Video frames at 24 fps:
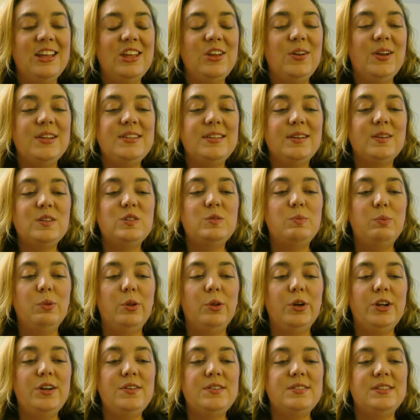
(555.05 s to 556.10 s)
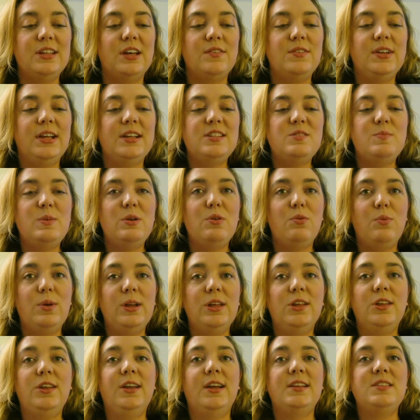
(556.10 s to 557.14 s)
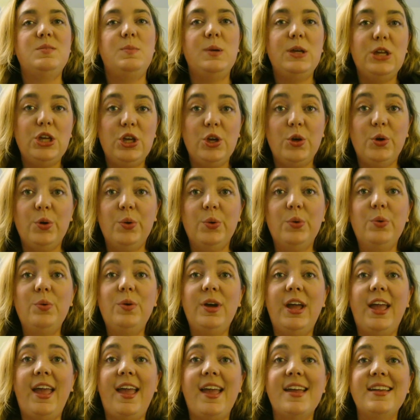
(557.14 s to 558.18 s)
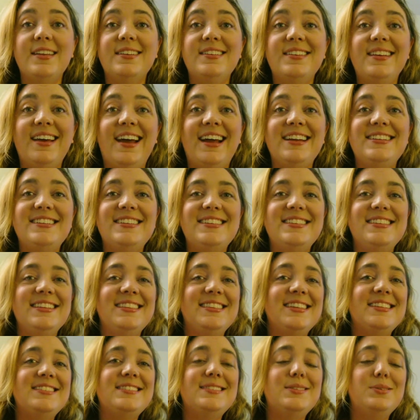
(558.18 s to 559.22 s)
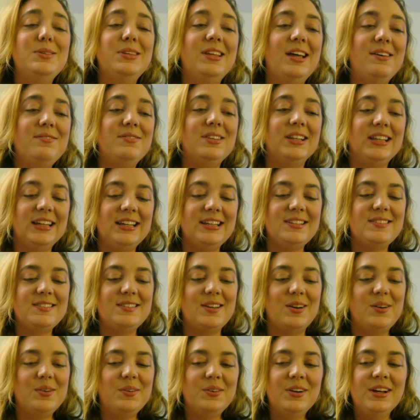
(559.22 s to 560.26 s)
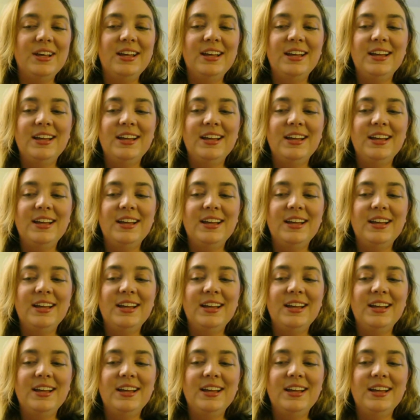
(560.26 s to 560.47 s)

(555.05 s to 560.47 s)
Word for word: you get to explore yourself, you get to be real, you get to be you, and I just think that's so lovely. So